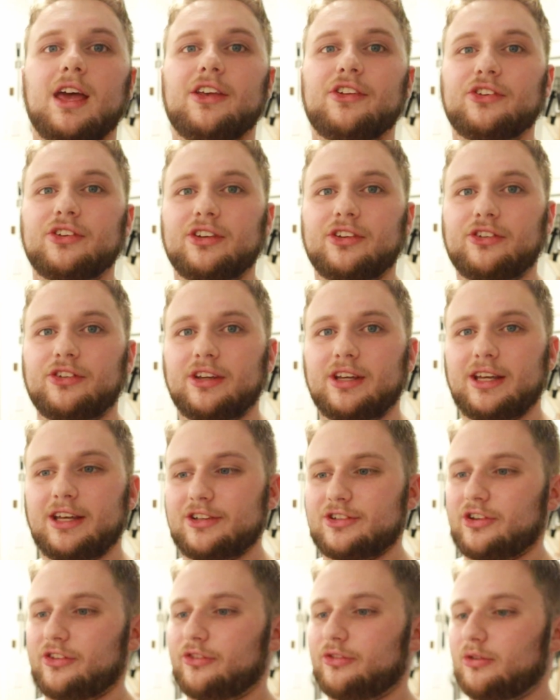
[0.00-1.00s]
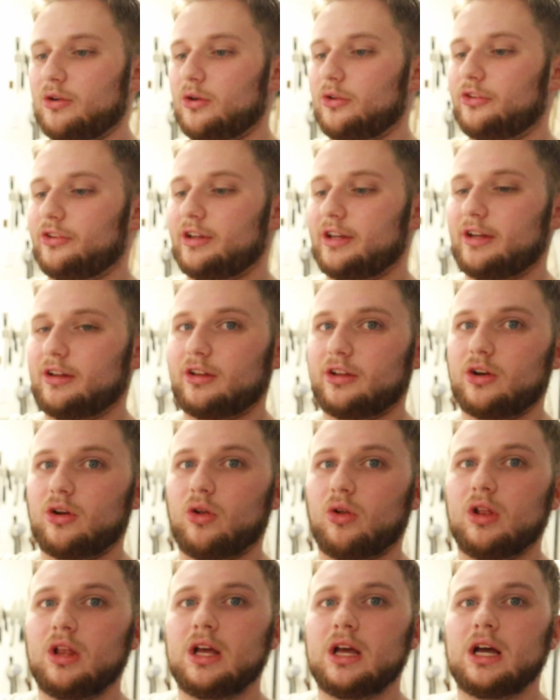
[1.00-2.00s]
As you can see, it's just frozen in a
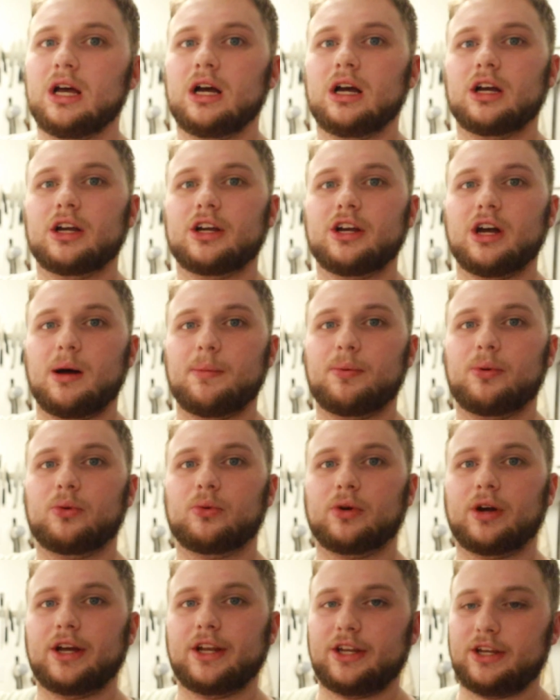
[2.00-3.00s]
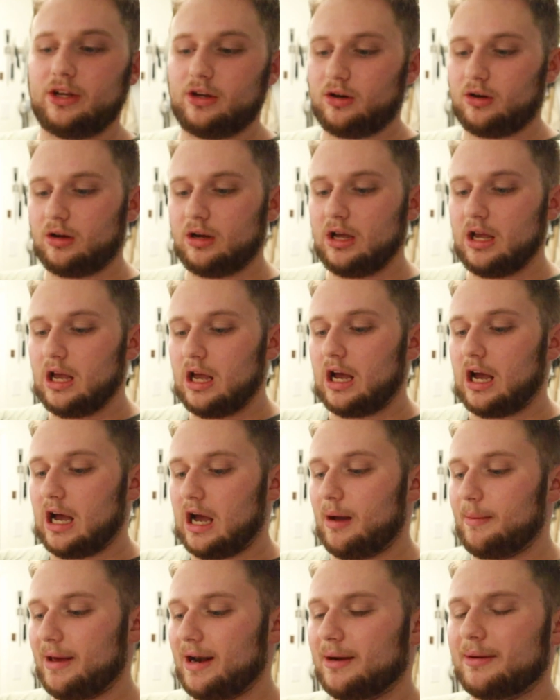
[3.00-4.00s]
little cup right here.
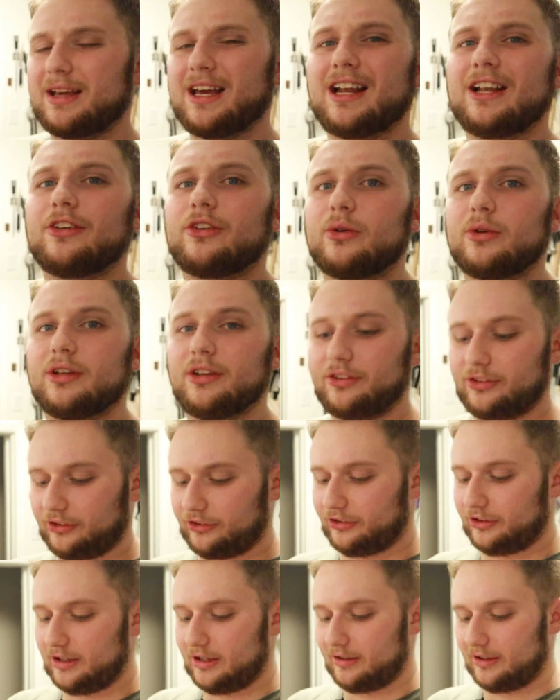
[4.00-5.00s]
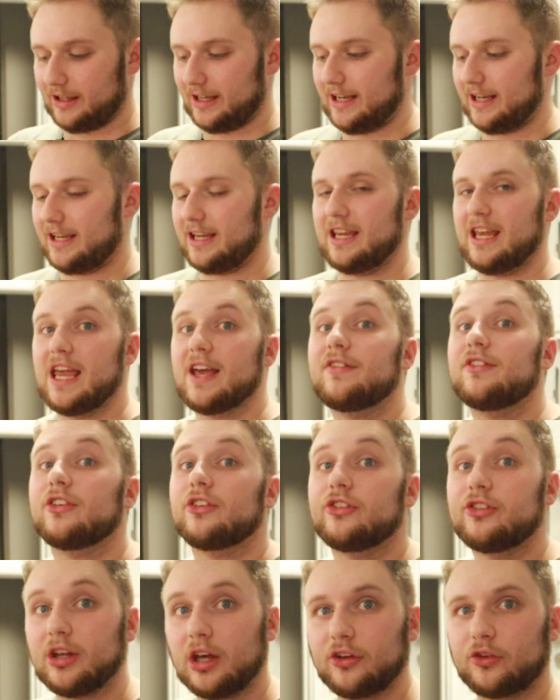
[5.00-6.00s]
And I'm kind of doing this to see, if
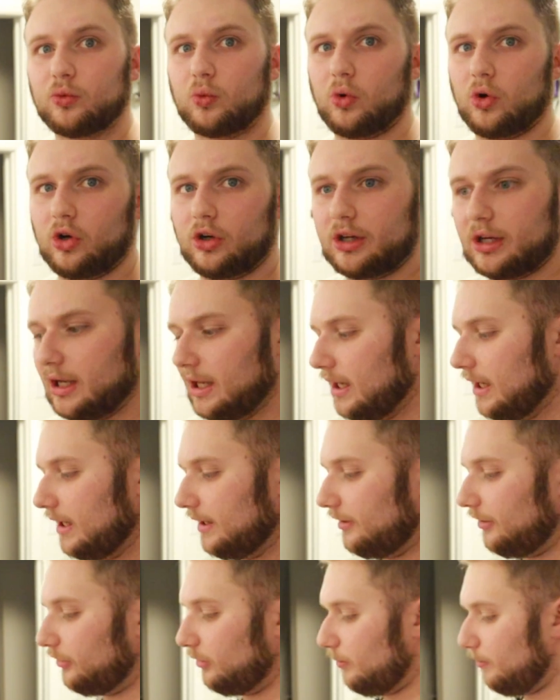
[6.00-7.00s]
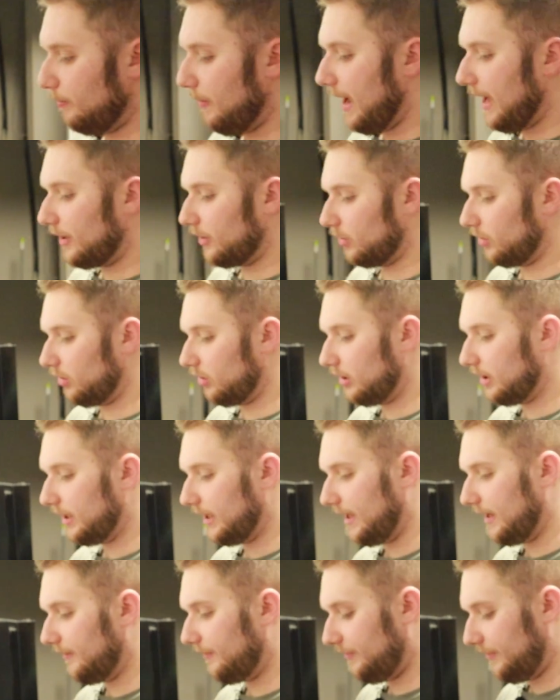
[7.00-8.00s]
this does work. Does it matter
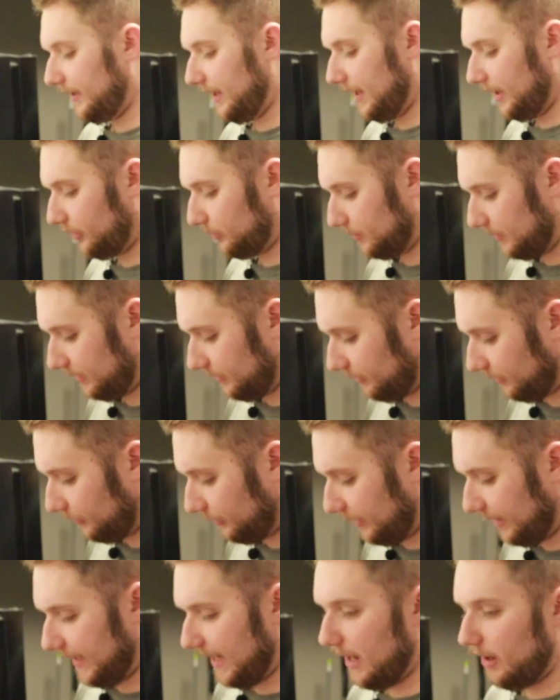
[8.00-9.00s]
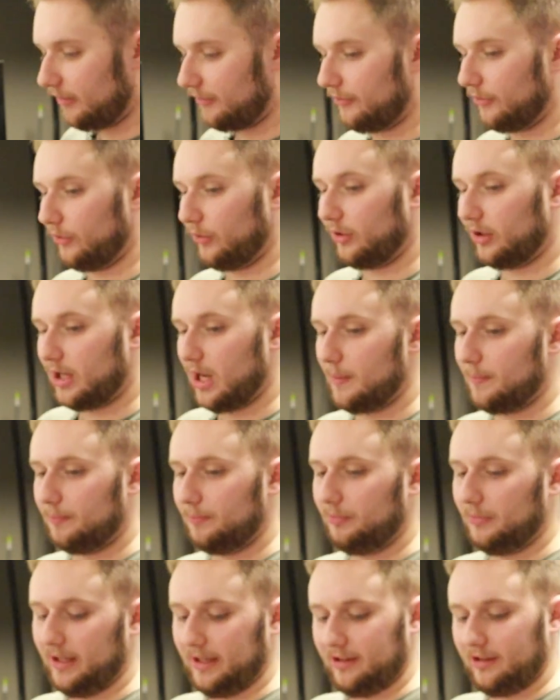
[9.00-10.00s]
if the egg's been sitting out for
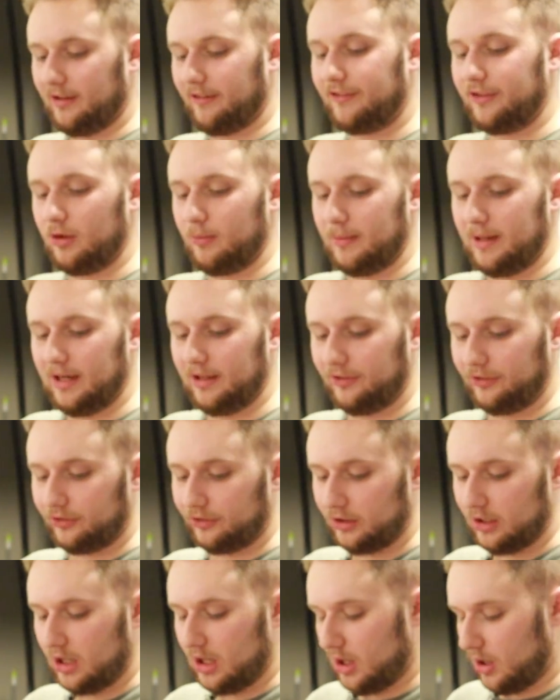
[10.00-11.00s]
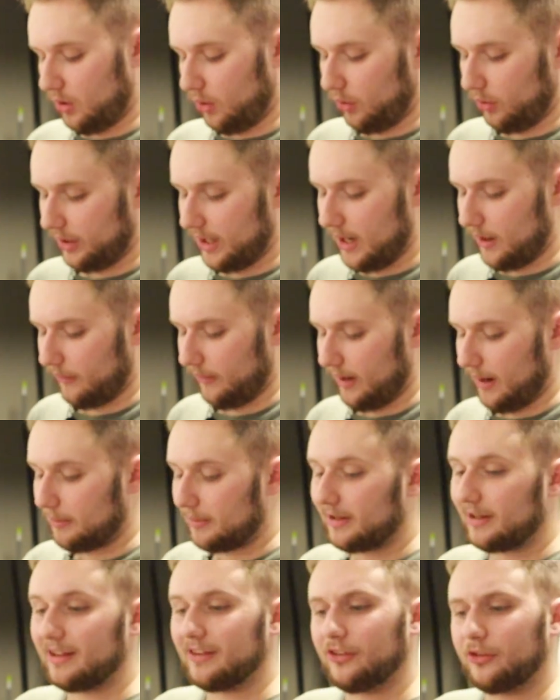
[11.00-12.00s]
a few minutes or an hour? I'm
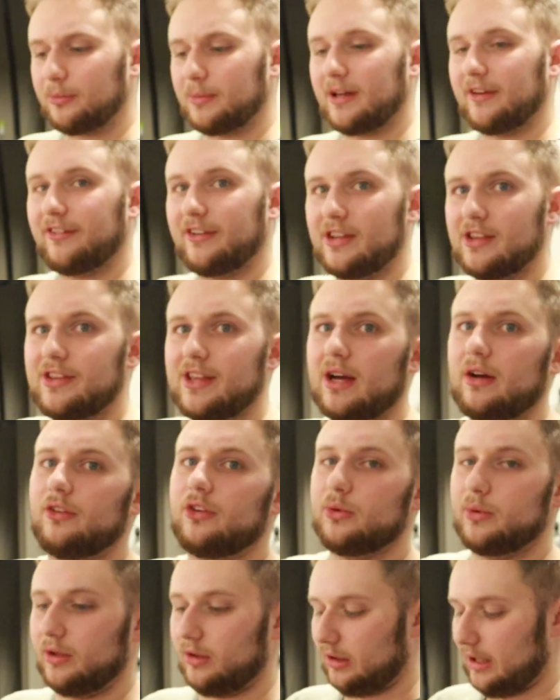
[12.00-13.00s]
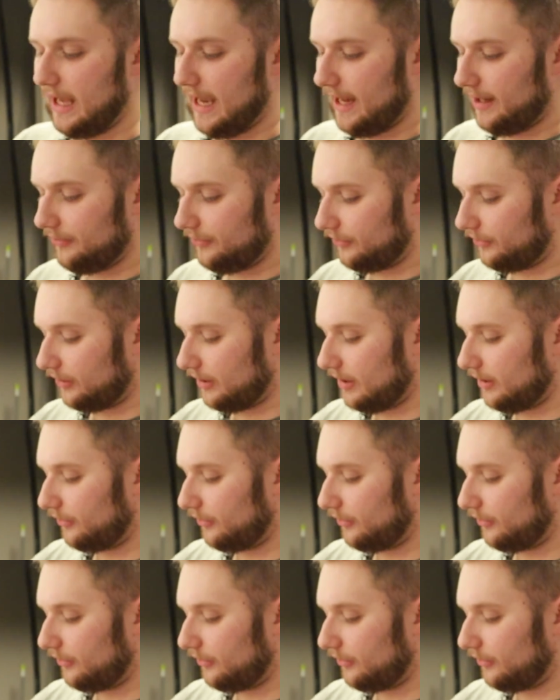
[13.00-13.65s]
going to give this the benefit of the doubt and do it last.